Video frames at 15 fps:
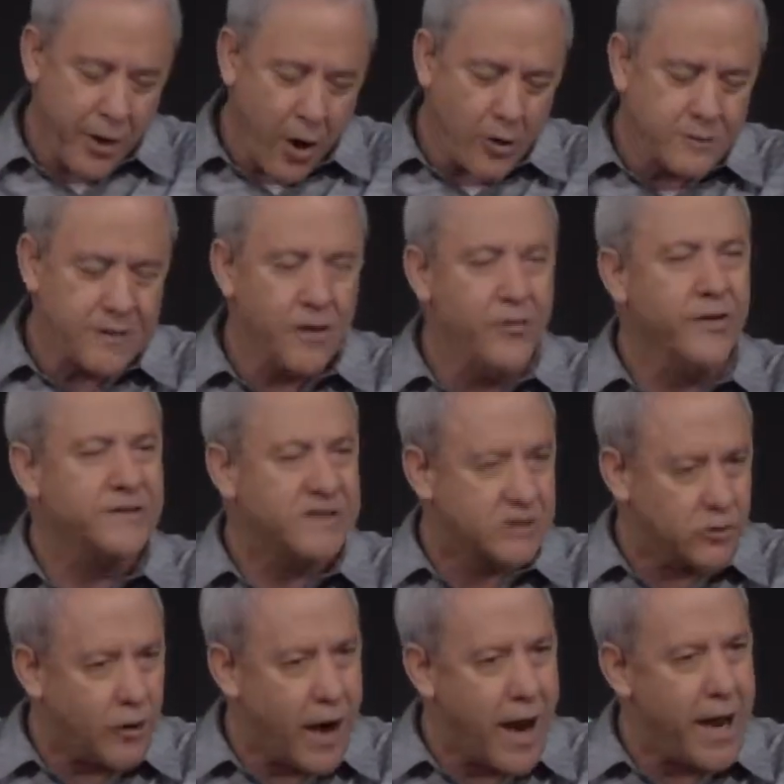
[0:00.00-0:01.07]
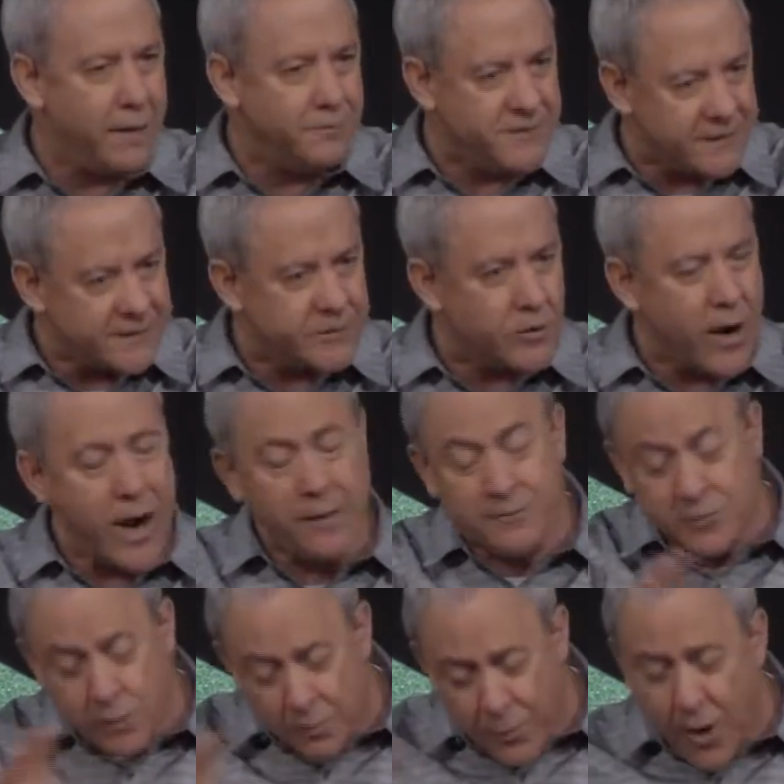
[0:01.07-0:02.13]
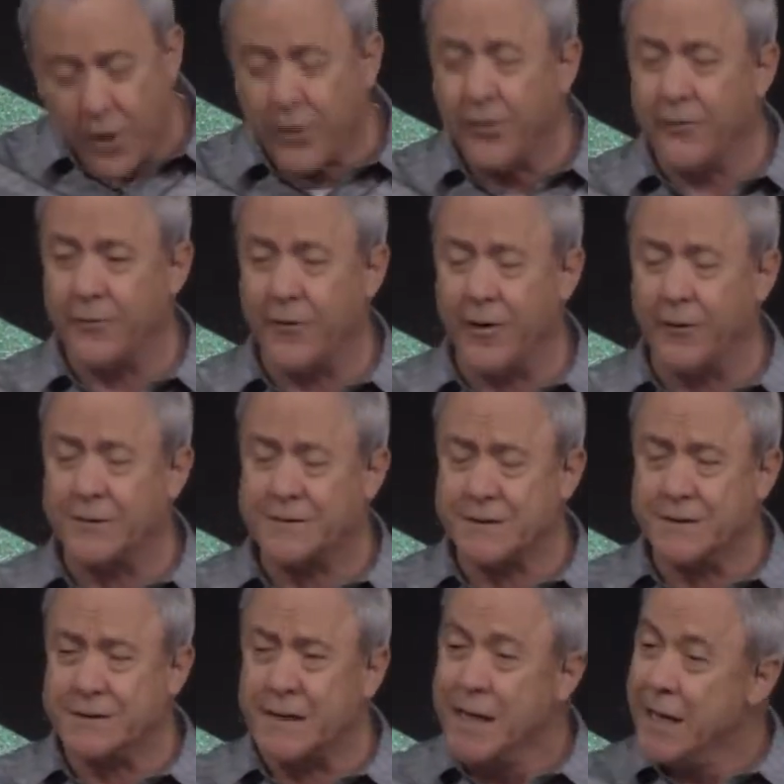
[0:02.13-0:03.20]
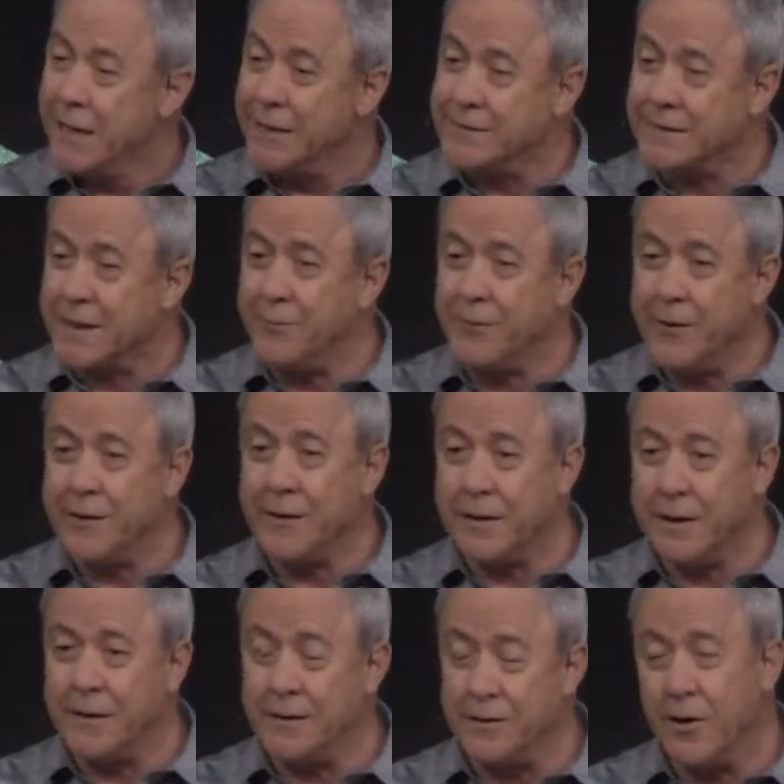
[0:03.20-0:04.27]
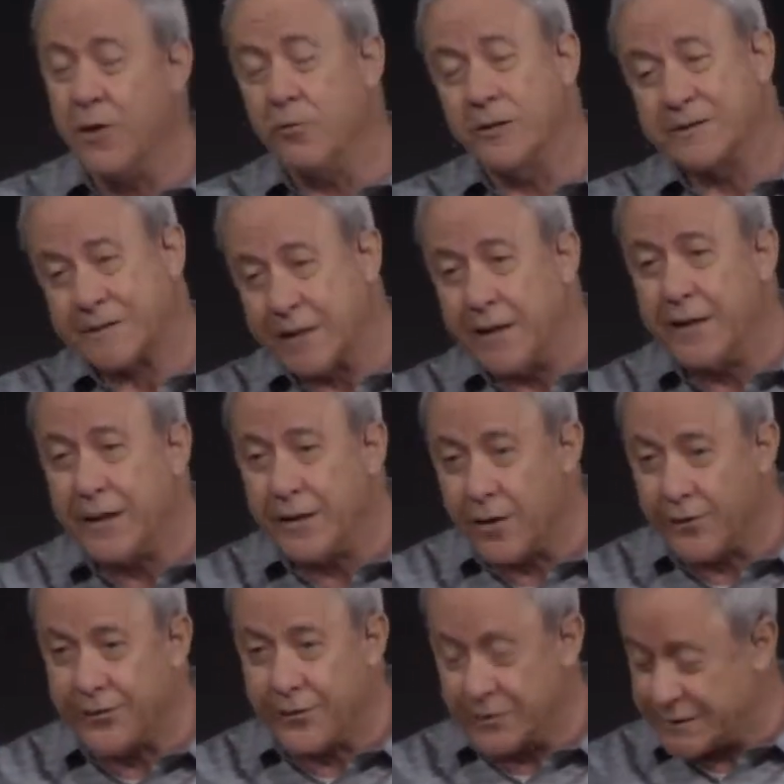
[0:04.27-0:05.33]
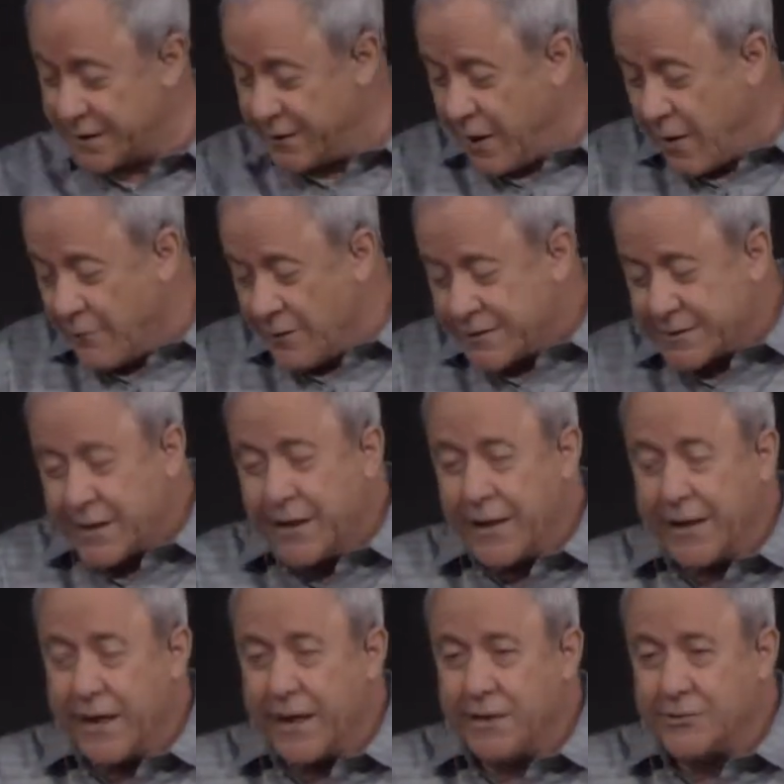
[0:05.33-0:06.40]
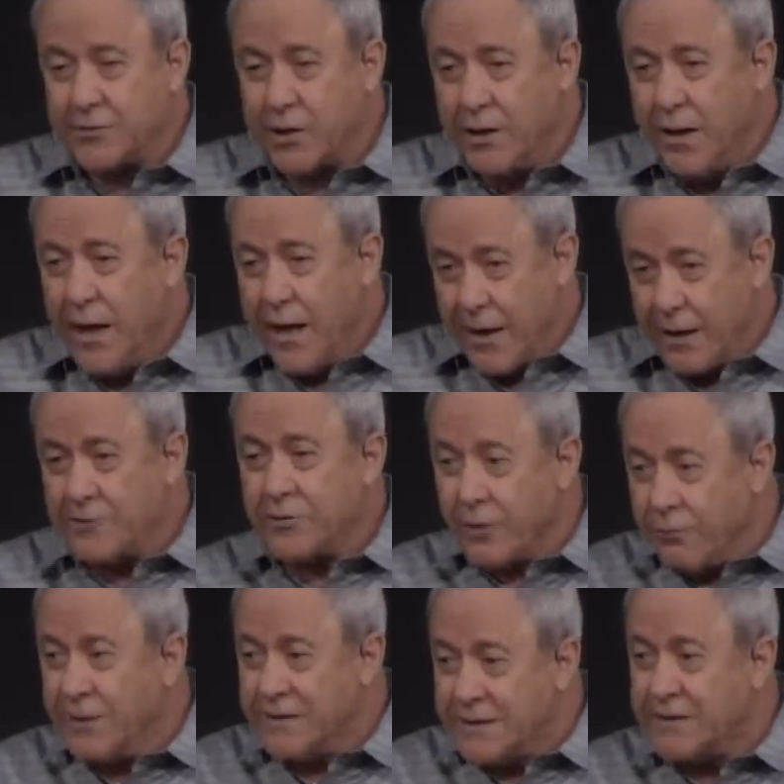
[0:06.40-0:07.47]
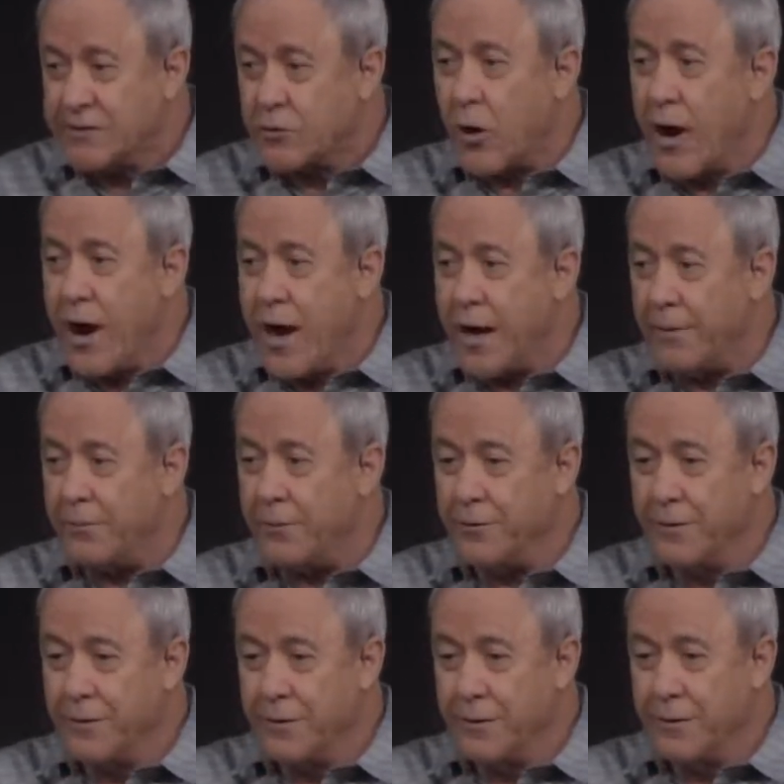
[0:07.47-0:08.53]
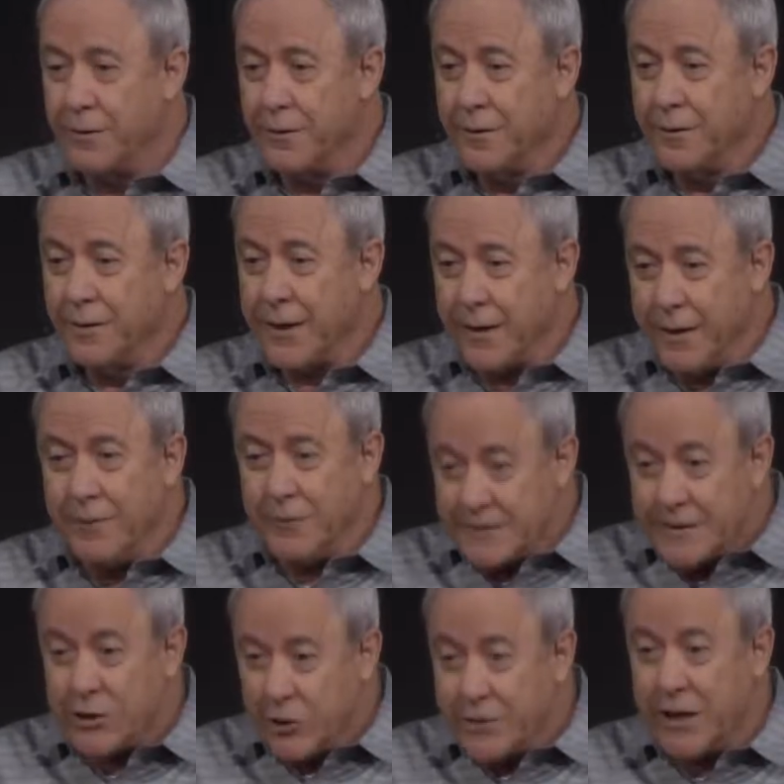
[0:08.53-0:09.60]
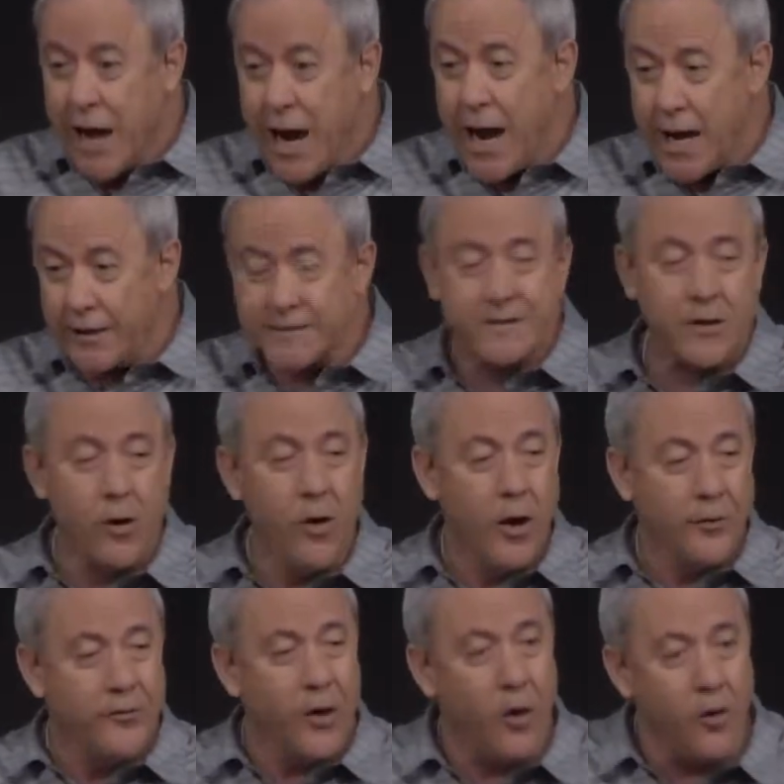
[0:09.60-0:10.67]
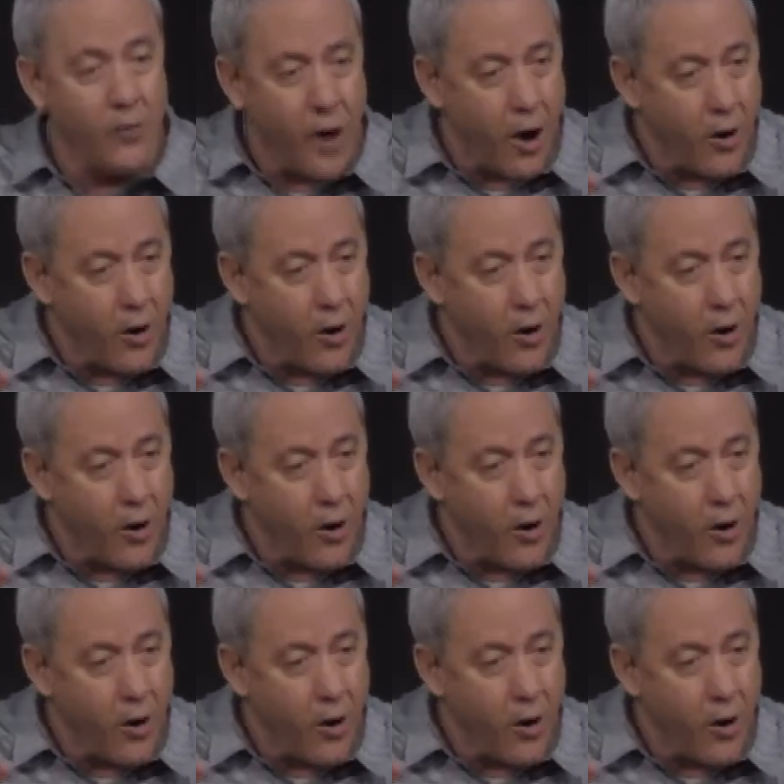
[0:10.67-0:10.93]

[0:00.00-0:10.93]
But also the scribes. The scribes were part of the Pharisees. And something you need to know we're studying on Thursday night, we're studying Ezra. Ezra was a scribe. And he was a good guy. So don't